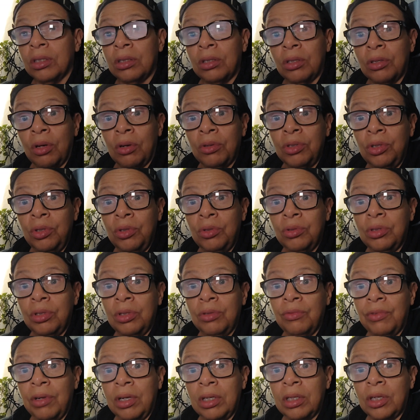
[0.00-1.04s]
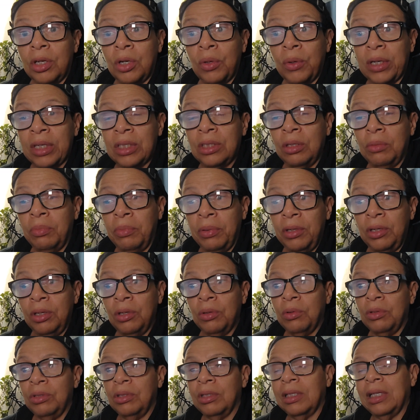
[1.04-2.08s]
So those users running Quick
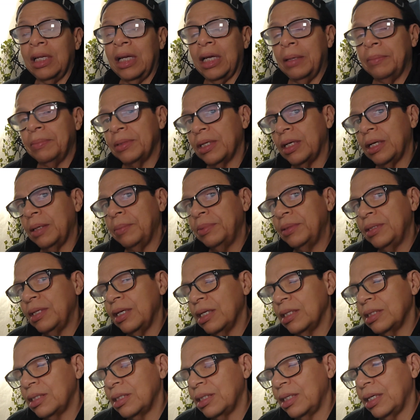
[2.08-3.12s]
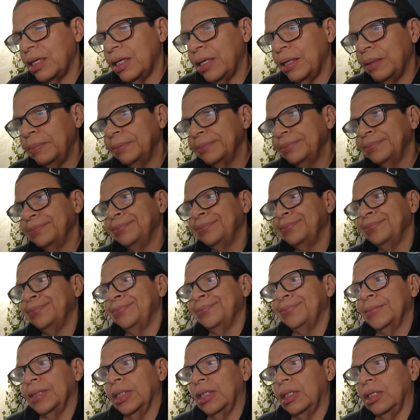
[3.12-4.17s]
CPU on your laptop, desktop,
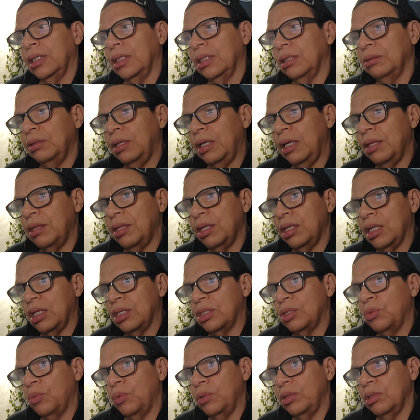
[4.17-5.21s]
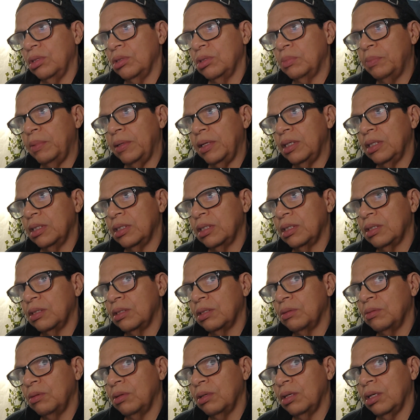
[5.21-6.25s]
anything that's Windows
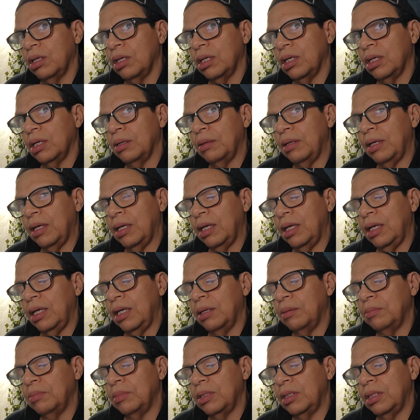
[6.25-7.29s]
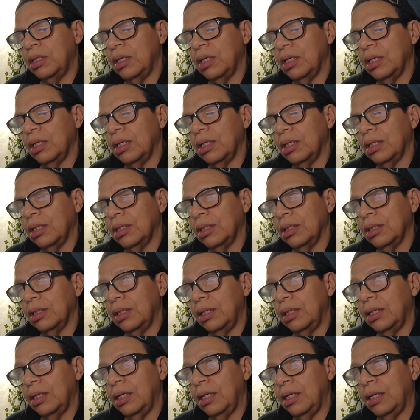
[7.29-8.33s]
based,
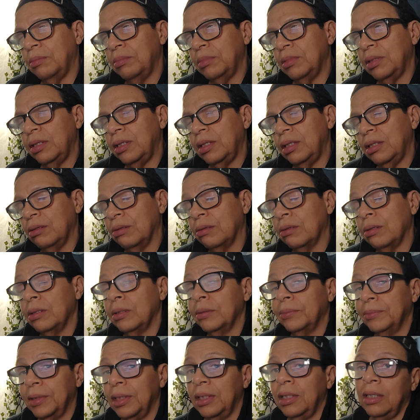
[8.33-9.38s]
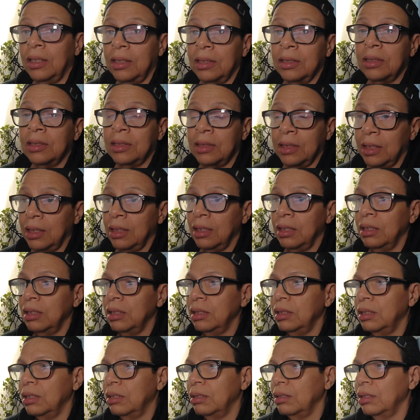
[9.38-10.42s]
AMD or
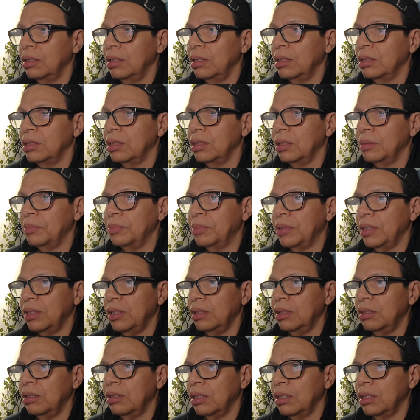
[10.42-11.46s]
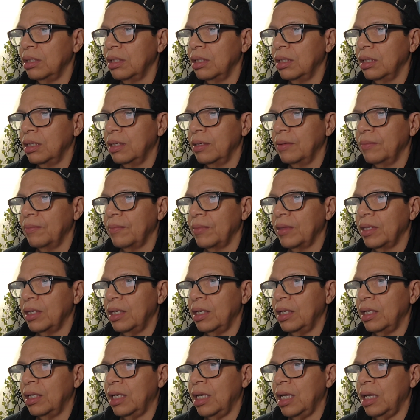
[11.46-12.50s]
Intel. You know, it's an update.
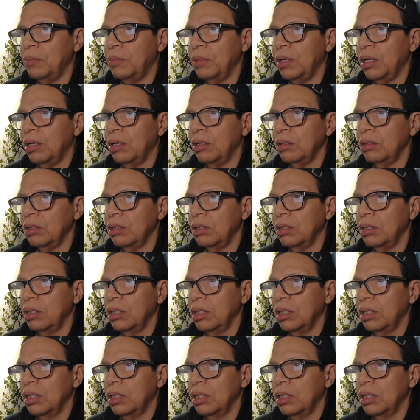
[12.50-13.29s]
It came out